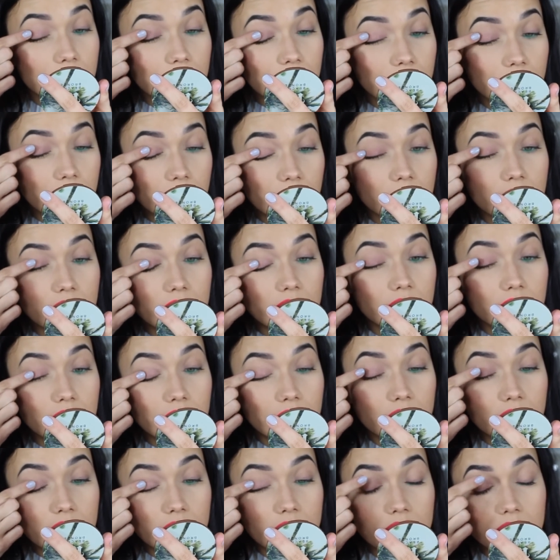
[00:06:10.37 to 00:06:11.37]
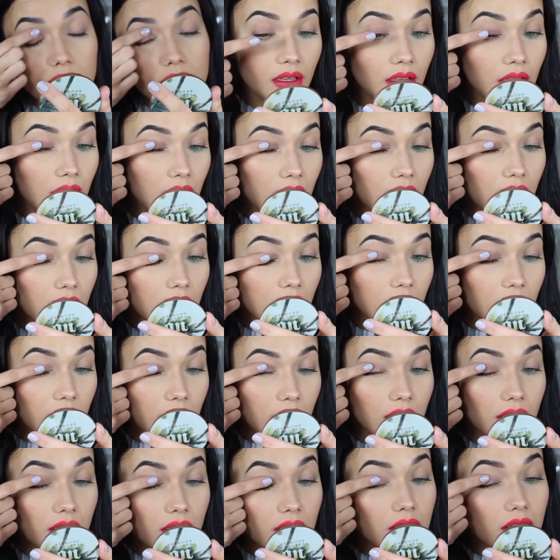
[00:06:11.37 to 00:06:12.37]

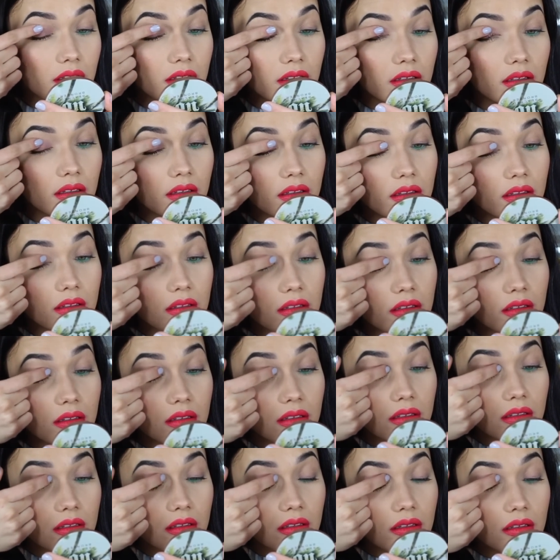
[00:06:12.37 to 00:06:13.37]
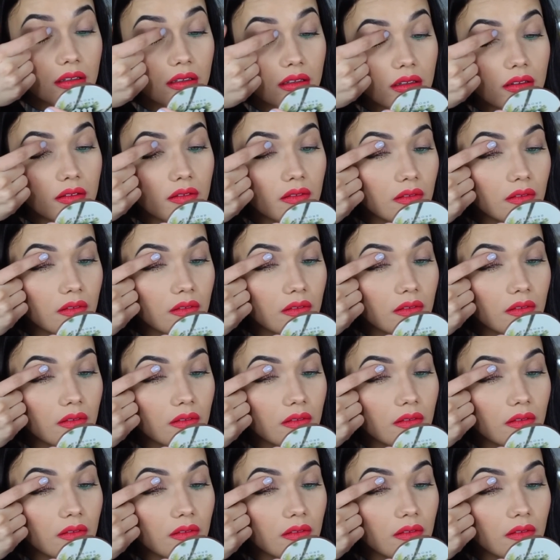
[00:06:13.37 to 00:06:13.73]
Nothing is said.